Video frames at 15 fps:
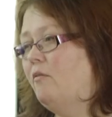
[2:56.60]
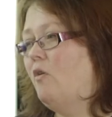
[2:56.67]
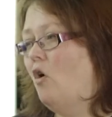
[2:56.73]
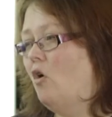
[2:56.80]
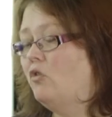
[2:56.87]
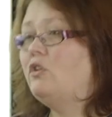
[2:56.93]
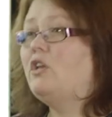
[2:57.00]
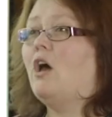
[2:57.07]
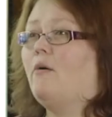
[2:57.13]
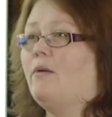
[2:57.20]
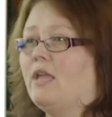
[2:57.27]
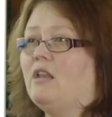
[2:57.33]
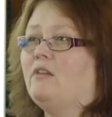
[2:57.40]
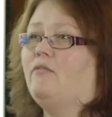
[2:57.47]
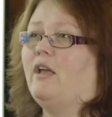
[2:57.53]

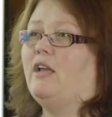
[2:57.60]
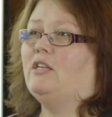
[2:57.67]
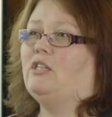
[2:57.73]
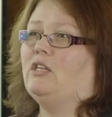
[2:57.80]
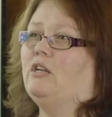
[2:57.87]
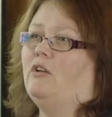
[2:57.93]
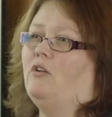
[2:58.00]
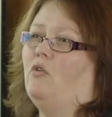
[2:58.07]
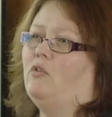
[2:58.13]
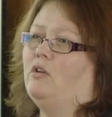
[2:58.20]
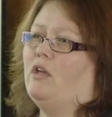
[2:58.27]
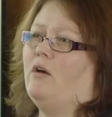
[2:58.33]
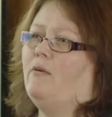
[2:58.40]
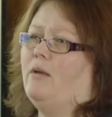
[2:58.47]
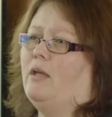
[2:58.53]
ongoing innovation and
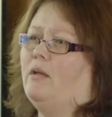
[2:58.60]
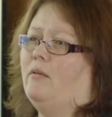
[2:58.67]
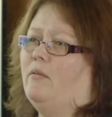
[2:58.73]
ongoing